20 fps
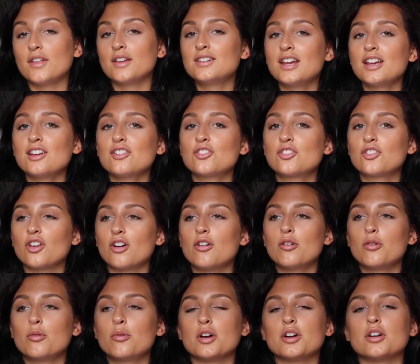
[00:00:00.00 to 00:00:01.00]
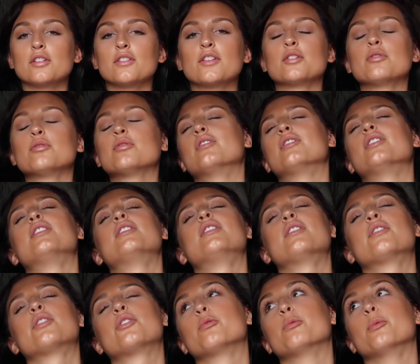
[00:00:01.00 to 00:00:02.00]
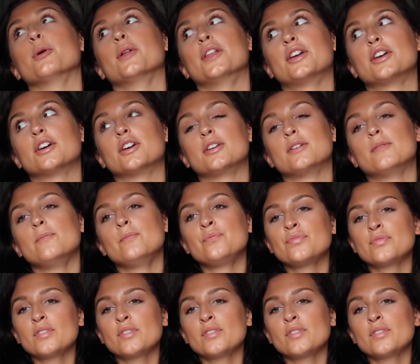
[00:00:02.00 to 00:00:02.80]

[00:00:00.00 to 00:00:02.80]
They taste so good. They're really good.